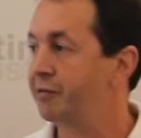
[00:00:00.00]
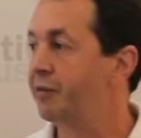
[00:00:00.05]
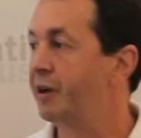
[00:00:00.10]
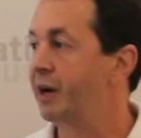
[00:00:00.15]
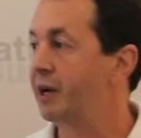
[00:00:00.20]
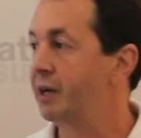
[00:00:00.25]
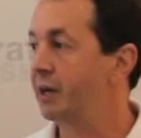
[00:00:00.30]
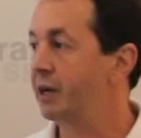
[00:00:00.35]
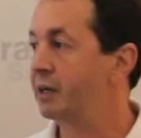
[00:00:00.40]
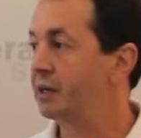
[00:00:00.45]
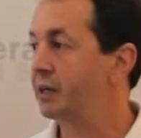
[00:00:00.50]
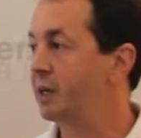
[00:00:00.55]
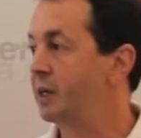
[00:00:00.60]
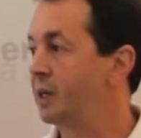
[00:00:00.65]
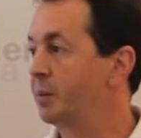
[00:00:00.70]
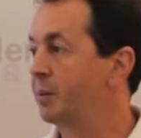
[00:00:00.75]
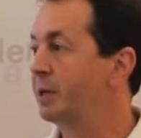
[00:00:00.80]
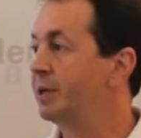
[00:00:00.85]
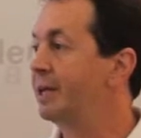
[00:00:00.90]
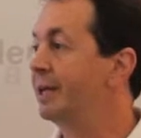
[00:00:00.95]
on finite
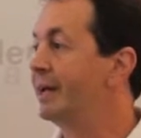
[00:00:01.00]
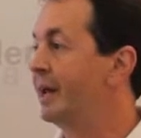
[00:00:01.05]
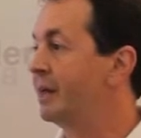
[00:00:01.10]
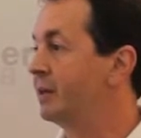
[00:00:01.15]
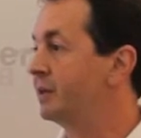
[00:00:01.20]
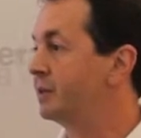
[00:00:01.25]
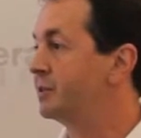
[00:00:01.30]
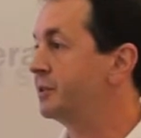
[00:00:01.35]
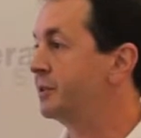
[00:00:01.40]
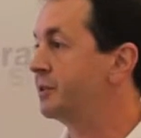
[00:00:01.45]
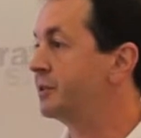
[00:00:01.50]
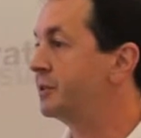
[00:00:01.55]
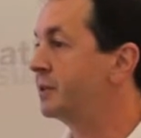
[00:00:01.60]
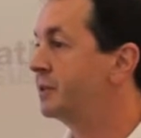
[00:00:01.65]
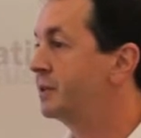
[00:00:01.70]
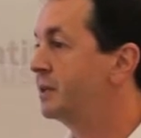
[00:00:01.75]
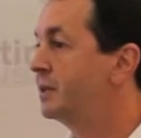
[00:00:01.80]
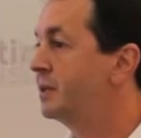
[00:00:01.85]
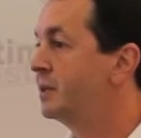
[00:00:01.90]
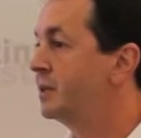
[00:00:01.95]
element
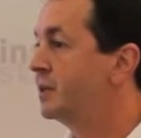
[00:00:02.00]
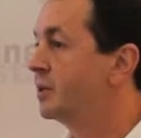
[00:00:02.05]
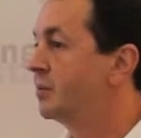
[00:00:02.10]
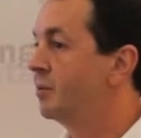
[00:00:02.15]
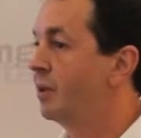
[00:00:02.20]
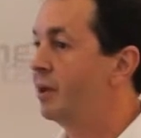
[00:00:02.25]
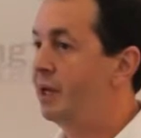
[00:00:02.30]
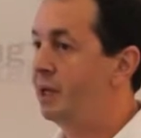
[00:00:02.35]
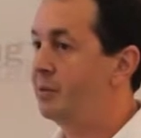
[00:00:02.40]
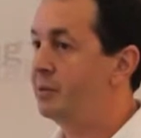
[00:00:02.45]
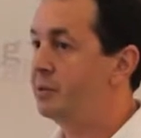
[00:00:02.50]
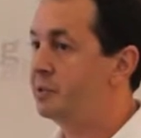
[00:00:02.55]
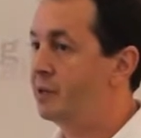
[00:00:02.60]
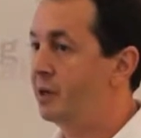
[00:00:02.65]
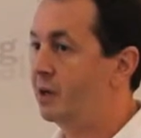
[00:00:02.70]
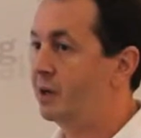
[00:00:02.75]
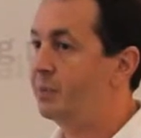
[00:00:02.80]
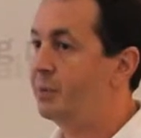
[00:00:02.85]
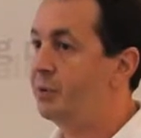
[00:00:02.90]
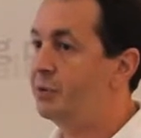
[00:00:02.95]
analysis. My name is
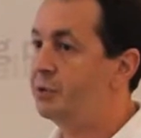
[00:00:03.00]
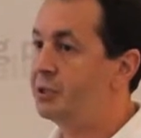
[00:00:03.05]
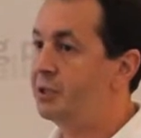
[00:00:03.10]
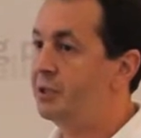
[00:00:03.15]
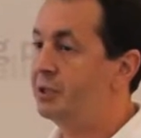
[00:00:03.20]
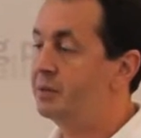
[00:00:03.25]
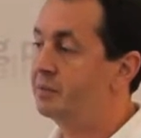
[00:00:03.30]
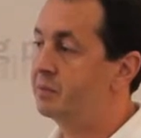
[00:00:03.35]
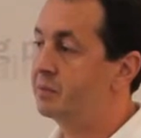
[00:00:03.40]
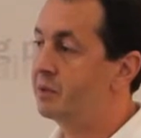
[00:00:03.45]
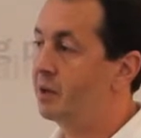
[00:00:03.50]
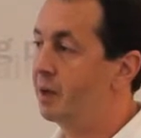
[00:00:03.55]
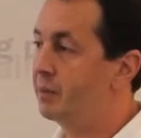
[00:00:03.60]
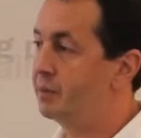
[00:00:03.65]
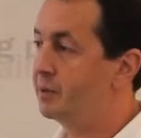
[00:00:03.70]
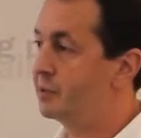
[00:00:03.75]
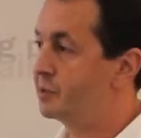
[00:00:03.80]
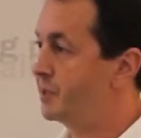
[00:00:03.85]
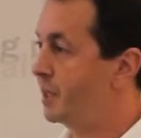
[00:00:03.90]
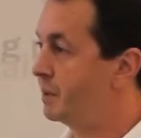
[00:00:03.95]
Eric Bucci.
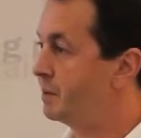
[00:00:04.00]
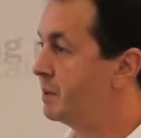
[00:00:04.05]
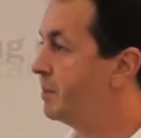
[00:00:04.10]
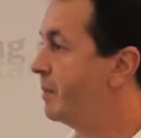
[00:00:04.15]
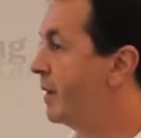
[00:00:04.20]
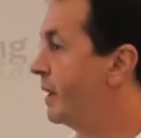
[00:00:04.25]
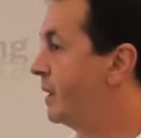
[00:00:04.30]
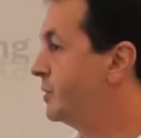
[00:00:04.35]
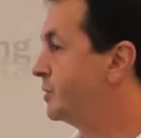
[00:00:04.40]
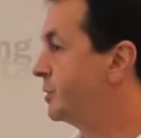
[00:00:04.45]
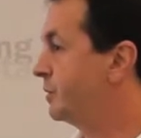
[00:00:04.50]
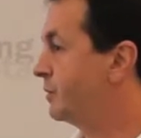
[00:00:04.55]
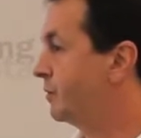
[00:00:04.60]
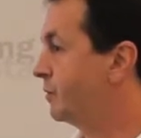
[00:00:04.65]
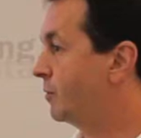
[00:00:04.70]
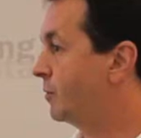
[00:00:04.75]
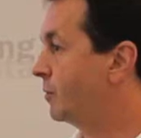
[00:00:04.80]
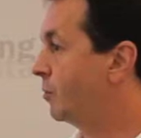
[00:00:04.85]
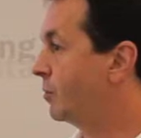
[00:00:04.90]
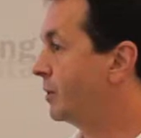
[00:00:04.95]
I'm the segment manager
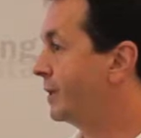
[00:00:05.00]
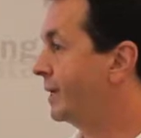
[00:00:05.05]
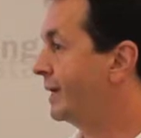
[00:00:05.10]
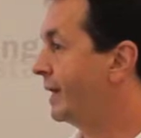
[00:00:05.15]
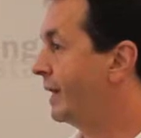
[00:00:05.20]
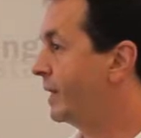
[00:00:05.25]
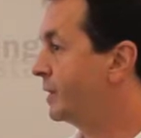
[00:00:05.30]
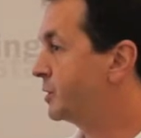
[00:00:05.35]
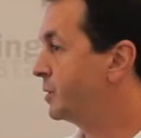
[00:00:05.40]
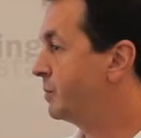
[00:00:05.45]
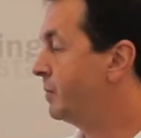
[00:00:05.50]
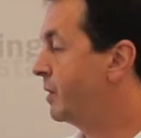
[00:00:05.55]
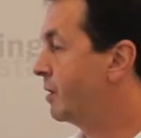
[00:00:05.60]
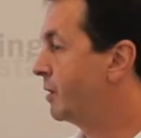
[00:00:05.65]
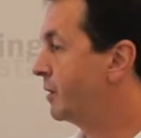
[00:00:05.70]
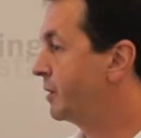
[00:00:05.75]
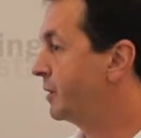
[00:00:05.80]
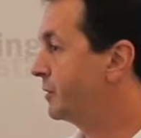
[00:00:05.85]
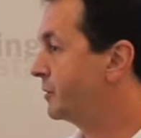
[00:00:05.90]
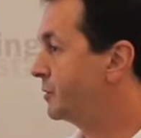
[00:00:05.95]
for Oil and Gas
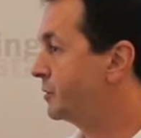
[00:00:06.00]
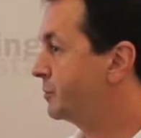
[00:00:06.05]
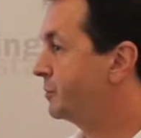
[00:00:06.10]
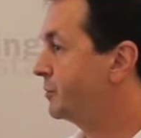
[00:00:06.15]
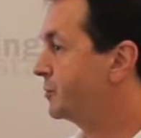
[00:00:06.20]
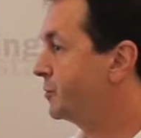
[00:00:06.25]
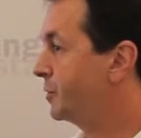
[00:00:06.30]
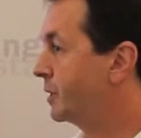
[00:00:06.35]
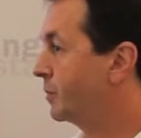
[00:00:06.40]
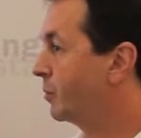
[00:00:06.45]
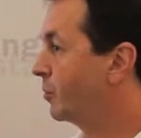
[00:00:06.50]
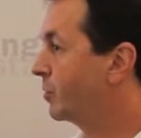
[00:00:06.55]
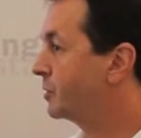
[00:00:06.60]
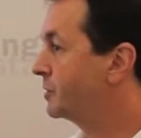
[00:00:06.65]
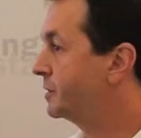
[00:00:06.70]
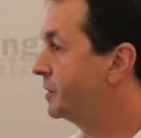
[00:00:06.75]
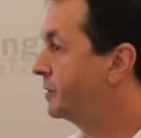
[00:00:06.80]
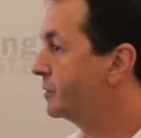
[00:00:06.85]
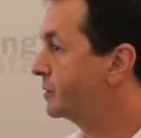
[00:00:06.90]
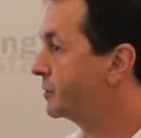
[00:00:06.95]
Americas with
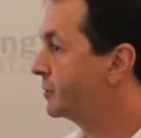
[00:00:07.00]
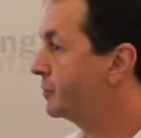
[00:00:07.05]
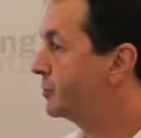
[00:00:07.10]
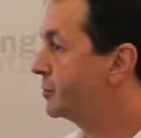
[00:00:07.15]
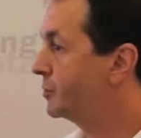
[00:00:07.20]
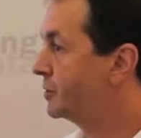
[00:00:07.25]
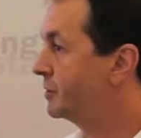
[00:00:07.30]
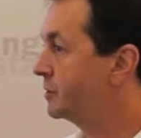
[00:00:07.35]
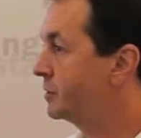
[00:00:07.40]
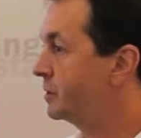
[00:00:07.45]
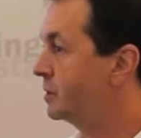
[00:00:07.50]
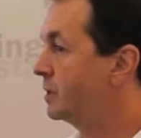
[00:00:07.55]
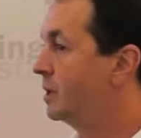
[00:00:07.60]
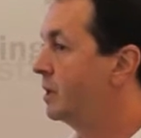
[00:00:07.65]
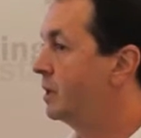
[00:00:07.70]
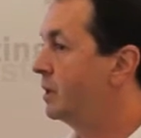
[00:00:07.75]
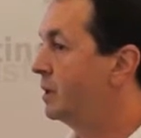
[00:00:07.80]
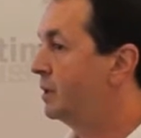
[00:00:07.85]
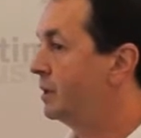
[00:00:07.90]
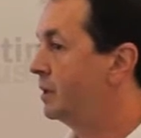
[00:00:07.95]
Trelleborg Sealing Solutions.
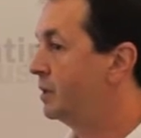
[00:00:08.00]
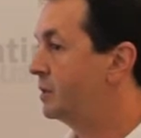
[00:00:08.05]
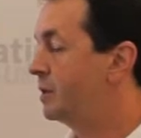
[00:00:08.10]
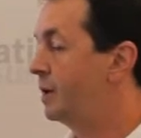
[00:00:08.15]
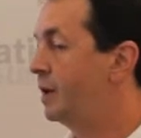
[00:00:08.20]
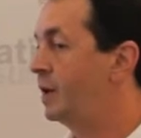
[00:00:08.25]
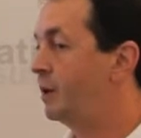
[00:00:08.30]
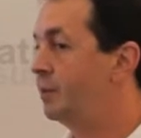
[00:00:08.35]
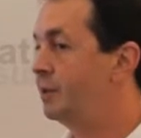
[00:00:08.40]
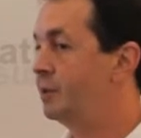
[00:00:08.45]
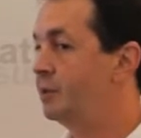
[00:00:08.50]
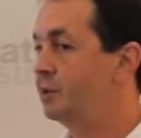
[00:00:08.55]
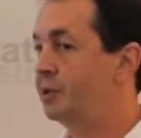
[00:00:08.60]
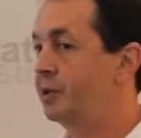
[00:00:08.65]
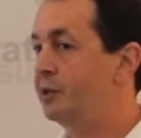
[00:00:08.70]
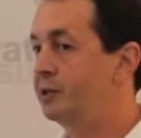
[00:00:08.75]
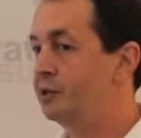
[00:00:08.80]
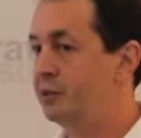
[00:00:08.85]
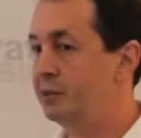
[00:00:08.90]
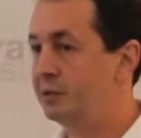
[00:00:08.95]
And today I'll be
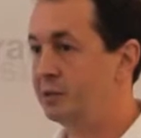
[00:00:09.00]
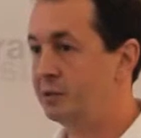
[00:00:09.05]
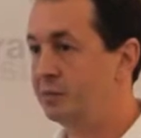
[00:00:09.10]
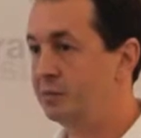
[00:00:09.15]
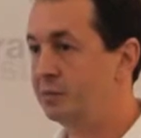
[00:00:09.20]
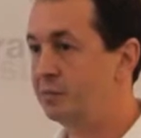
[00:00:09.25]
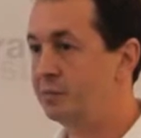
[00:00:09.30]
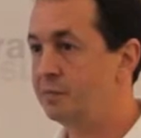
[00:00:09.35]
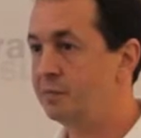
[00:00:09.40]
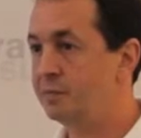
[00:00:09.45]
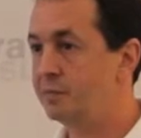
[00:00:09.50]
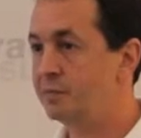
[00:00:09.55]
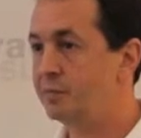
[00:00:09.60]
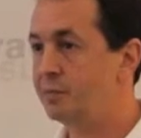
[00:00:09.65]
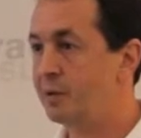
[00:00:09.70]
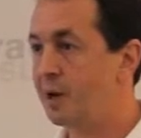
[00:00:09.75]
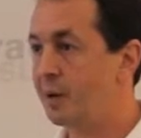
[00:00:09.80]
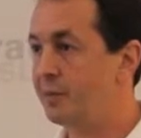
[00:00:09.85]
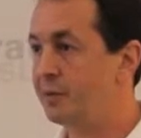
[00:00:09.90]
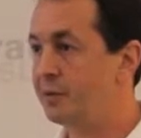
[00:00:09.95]
discussing some
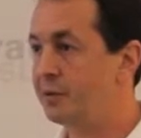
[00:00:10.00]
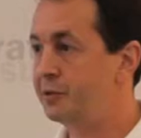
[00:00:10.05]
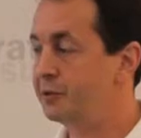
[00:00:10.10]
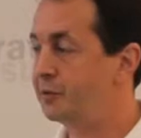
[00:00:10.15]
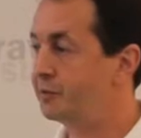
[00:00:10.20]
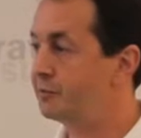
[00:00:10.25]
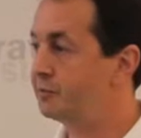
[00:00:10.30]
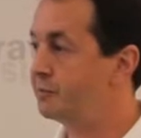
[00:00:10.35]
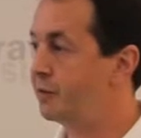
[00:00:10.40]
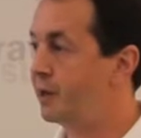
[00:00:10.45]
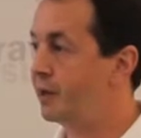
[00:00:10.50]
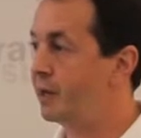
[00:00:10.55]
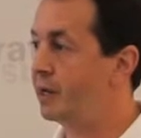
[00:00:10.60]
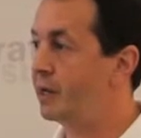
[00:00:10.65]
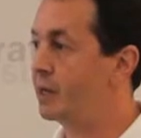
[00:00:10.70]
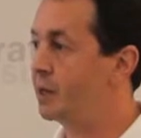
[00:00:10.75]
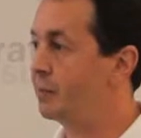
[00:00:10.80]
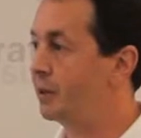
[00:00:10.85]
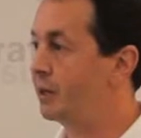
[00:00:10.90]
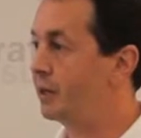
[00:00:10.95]
properties of
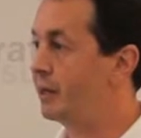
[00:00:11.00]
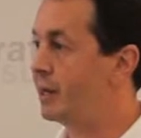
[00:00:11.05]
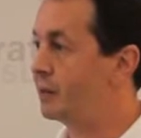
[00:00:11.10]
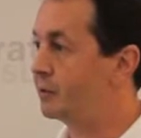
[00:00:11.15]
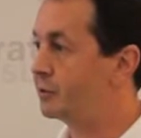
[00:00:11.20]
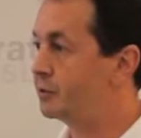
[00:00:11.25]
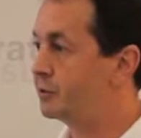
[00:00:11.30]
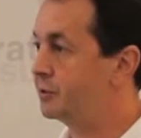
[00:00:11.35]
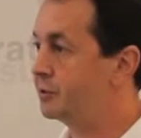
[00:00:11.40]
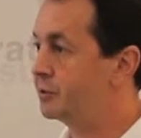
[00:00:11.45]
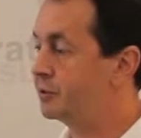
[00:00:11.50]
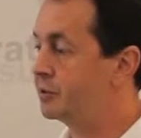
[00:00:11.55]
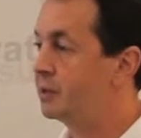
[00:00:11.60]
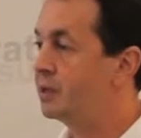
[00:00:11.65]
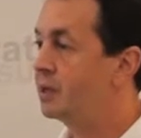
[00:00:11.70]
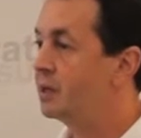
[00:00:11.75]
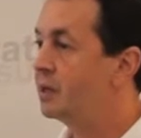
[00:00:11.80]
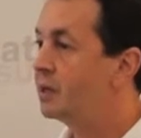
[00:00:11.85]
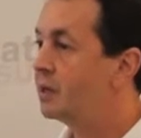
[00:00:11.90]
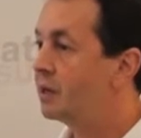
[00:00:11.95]
finite element analysis
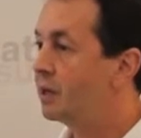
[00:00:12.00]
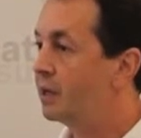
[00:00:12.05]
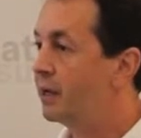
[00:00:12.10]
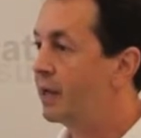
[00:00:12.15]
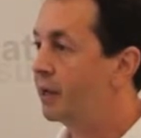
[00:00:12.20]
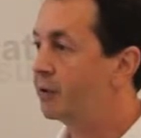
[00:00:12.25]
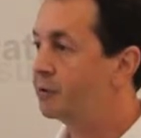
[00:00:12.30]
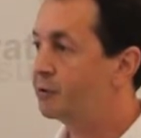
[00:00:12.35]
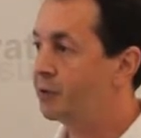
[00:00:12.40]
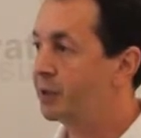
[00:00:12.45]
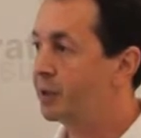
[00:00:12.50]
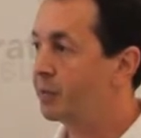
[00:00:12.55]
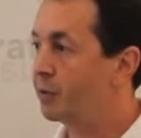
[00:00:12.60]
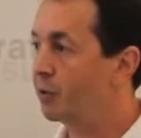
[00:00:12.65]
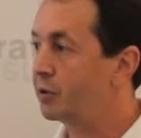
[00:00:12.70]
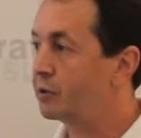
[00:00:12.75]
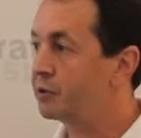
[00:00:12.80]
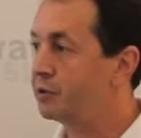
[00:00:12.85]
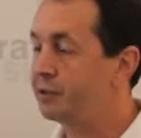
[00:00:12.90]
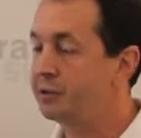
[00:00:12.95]
and how
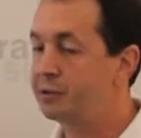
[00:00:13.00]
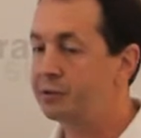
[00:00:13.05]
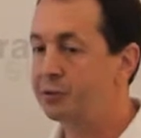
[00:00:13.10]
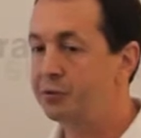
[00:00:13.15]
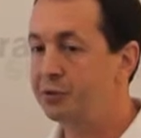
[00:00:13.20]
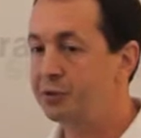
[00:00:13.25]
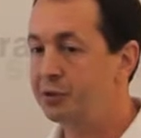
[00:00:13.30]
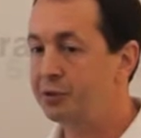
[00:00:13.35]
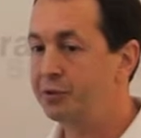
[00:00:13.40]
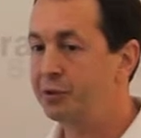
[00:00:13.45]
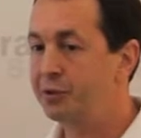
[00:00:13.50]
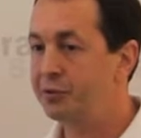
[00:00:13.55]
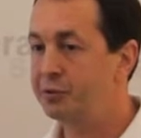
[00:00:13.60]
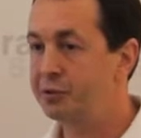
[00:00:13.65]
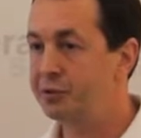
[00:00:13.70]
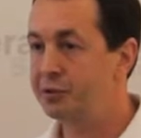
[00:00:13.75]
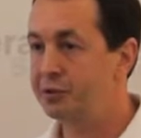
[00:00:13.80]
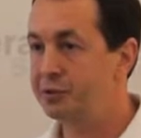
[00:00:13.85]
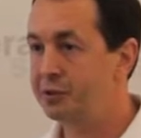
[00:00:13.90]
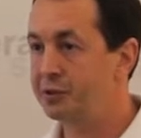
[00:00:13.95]
Trelleborg Sealing Solutions
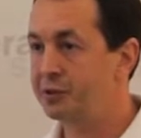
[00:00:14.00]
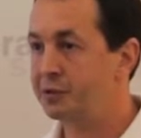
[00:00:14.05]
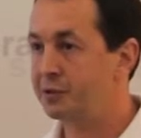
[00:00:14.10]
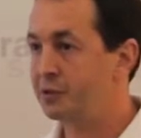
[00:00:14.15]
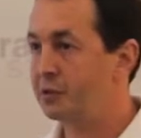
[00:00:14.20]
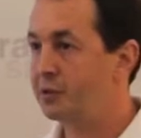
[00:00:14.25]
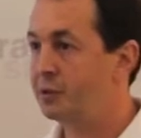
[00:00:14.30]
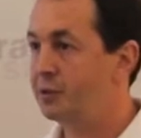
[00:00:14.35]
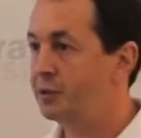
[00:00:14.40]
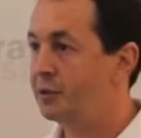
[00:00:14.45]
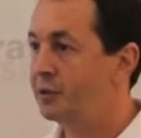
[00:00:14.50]
uses this